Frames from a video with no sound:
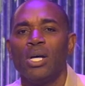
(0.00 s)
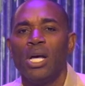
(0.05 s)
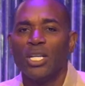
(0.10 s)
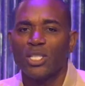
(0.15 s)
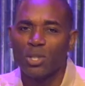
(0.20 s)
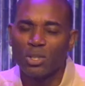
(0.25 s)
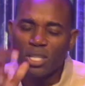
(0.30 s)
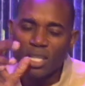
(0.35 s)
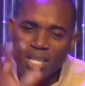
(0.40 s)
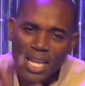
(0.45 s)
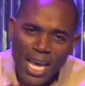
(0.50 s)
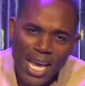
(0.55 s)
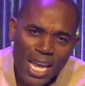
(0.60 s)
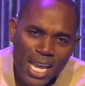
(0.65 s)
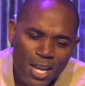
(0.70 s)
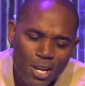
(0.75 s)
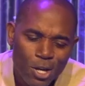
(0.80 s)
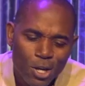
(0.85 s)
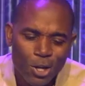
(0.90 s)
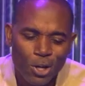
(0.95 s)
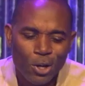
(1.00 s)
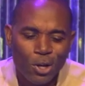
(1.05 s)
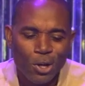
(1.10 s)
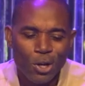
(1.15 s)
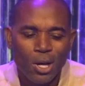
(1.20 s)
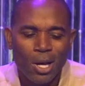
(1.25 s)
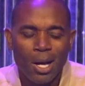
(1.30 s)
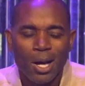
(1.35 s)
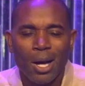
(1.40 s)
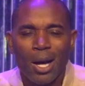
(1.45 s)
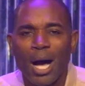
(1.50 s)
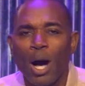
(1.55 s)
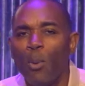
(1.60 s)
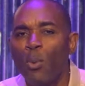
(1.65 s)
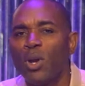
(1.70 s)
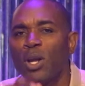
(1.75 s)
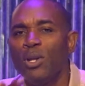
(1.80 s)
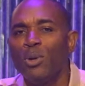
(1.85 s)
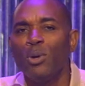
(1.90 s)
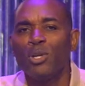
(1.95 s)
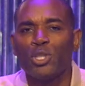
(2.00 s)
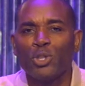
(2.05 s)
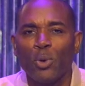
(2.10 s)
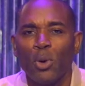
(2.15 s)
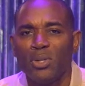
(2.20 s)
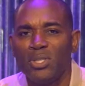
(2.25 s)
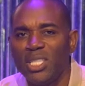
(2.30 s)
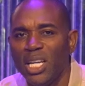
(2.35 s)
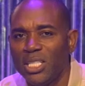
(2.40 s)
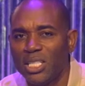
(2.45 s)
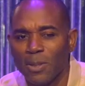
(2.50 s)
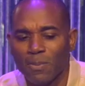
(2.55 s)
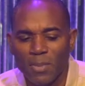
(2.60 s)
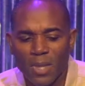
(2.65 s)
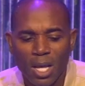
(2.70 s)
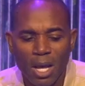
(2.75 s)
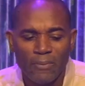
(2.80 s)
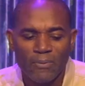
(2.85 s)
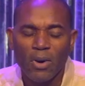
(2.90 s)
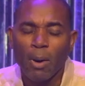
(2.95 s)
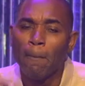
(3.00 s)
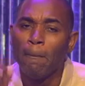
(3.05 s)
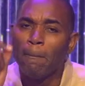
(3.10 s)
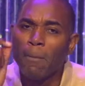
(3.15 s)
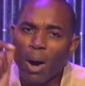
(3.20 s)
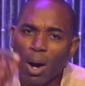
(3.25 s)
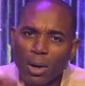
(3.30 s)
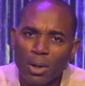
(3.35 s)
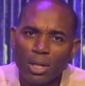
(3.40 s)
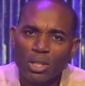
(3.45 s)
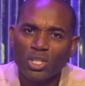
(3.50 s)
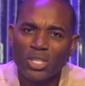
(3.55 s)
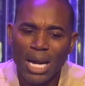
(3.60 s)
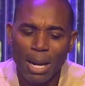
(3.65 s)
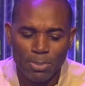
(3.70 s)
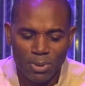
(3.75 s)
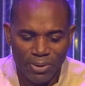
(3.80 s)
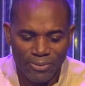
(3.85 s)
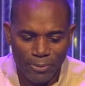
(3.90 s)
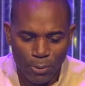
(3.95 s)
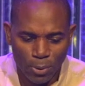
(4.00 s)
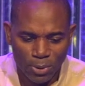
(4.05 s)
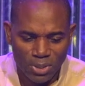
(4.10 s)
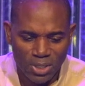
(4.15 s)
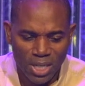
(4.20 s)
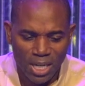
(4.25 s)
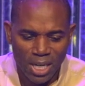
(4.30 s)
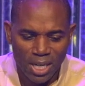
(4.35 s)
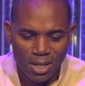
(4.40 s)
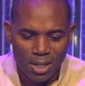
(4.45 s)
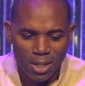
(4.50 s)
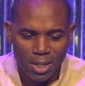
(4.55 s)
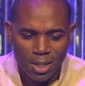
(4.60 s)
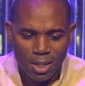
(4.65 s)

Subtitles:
So today, I want to do a short teaching from Mark chapter 14.